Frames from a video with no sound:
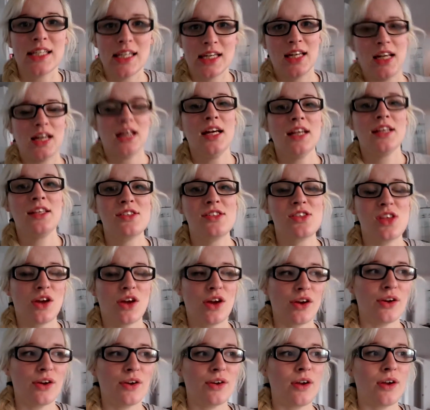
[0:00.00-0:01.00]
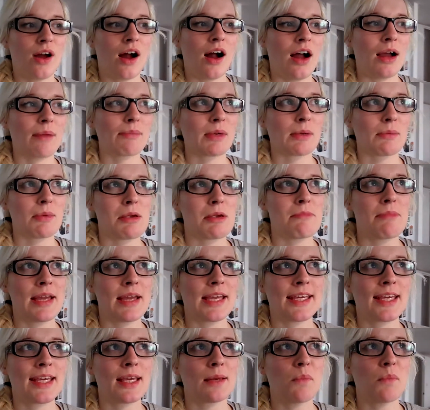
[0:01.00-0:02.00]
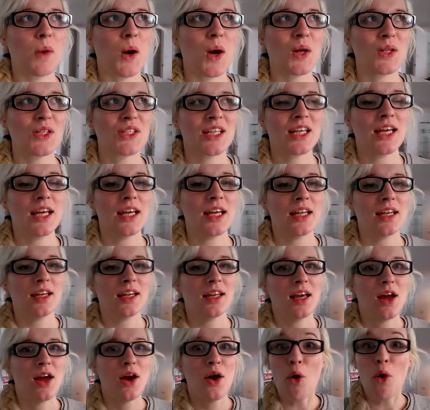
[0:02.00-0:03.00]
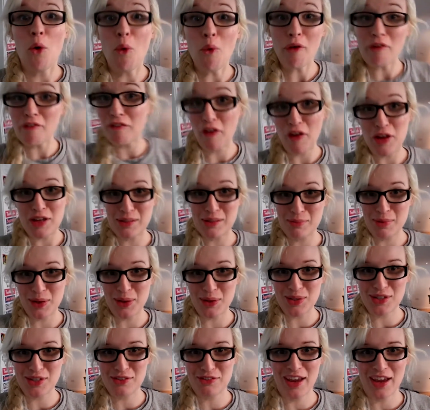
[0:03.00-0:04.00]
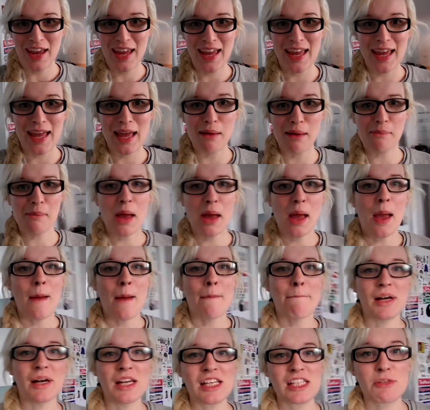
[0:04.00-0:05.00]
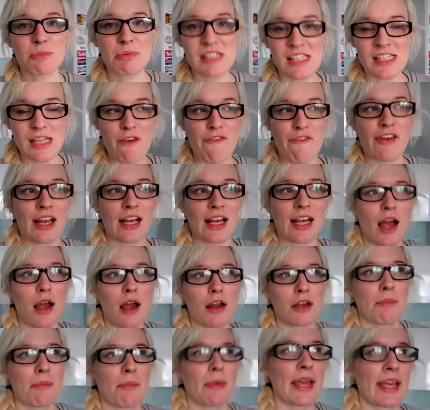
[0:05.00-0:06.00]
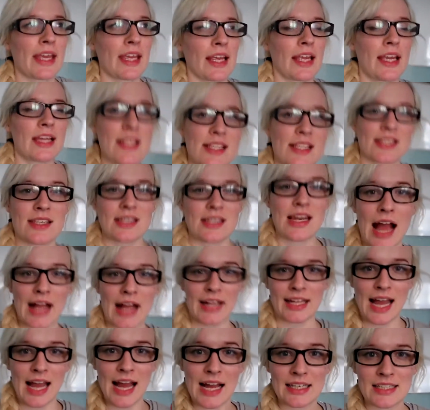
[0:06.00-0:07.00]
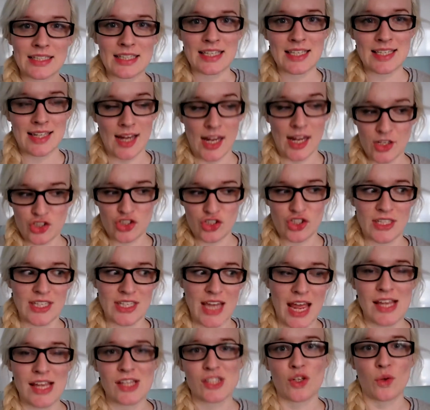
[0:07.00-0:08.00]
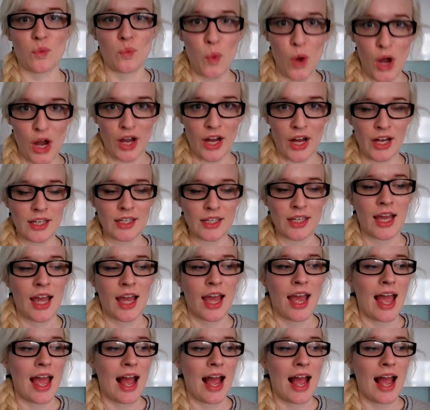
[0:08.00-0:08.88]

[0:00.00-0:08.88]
dinner. So I'm gonna be making Martin all of those meals for him, but specifically I'm making his snack and his lunch to take to work,